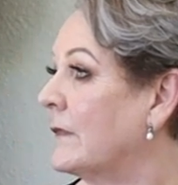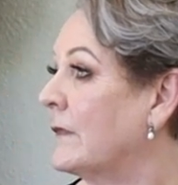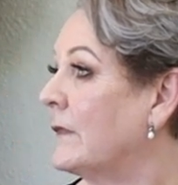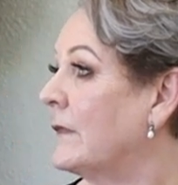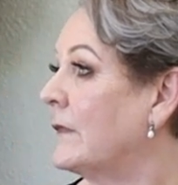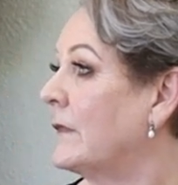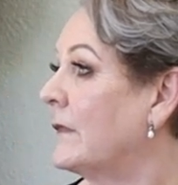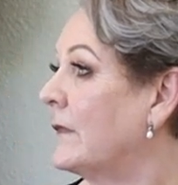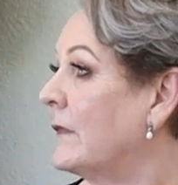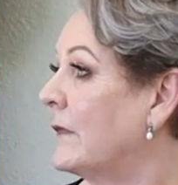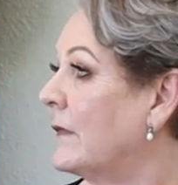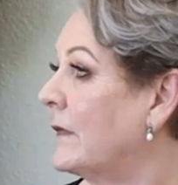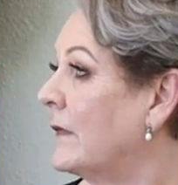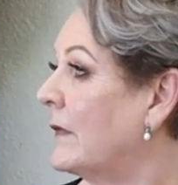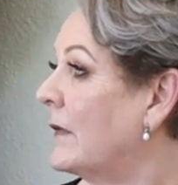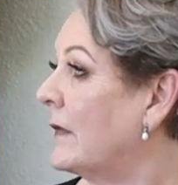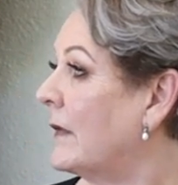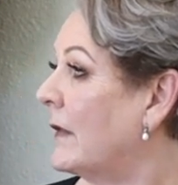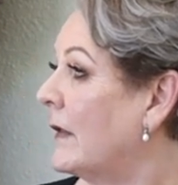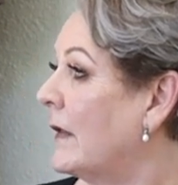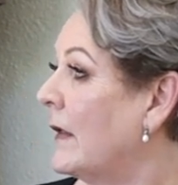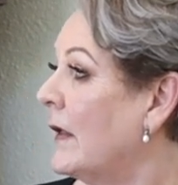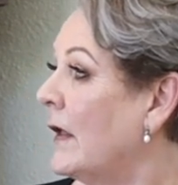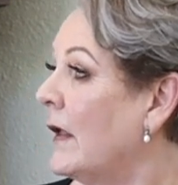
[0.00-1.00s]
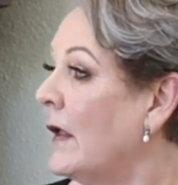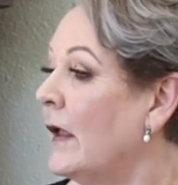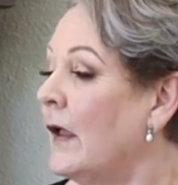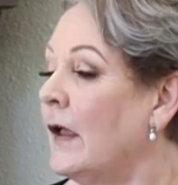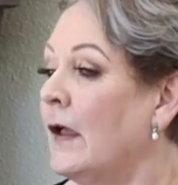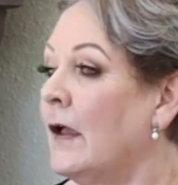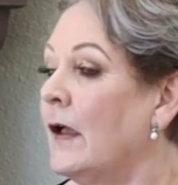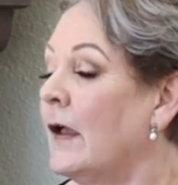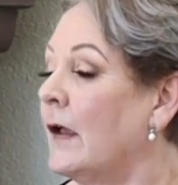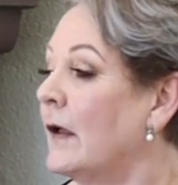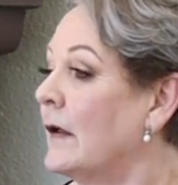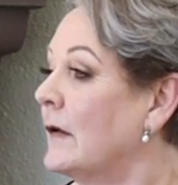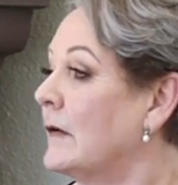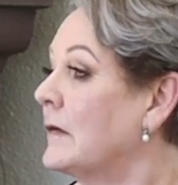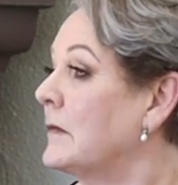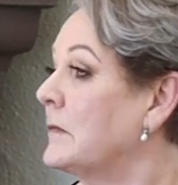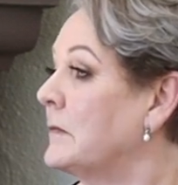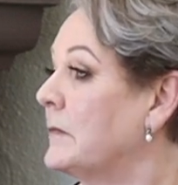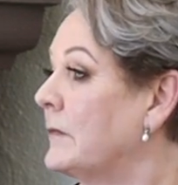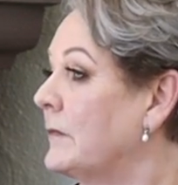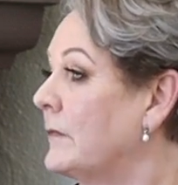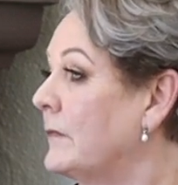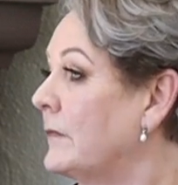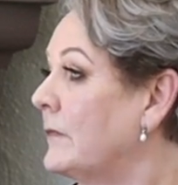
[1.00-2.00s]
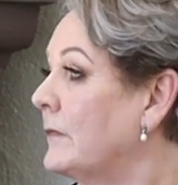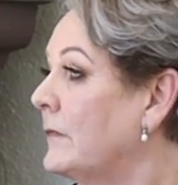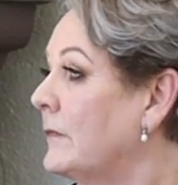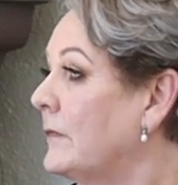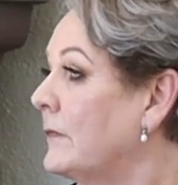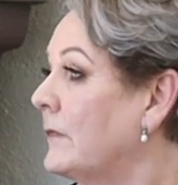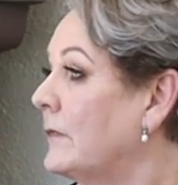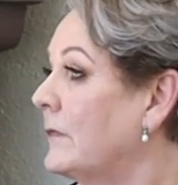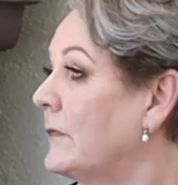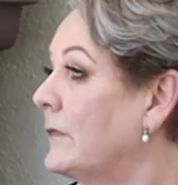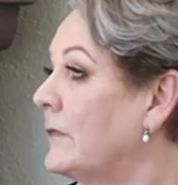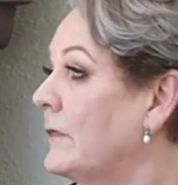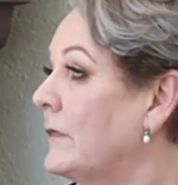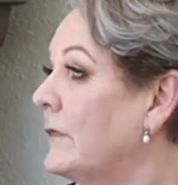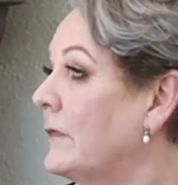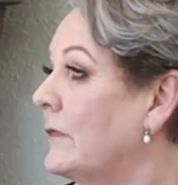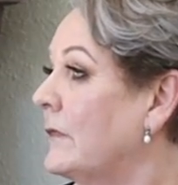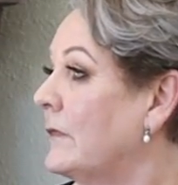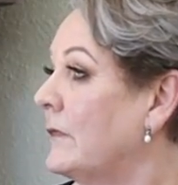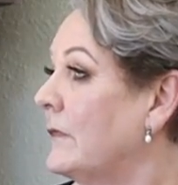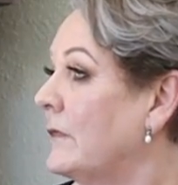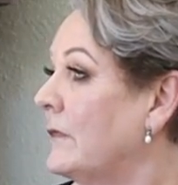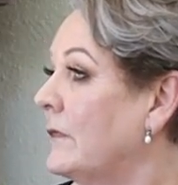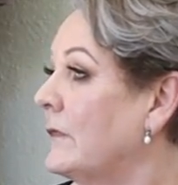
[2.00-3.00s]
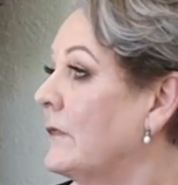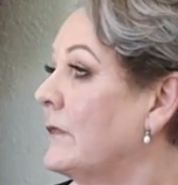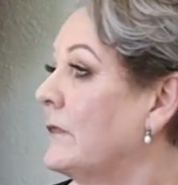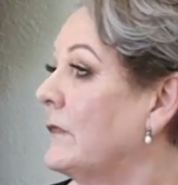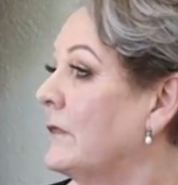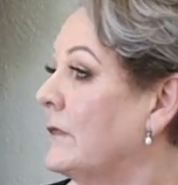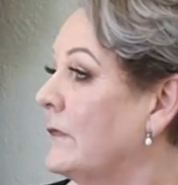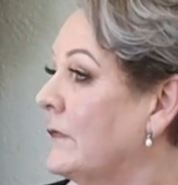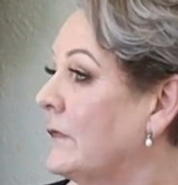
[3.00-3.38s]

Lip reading: No words are spoken by the person on screen.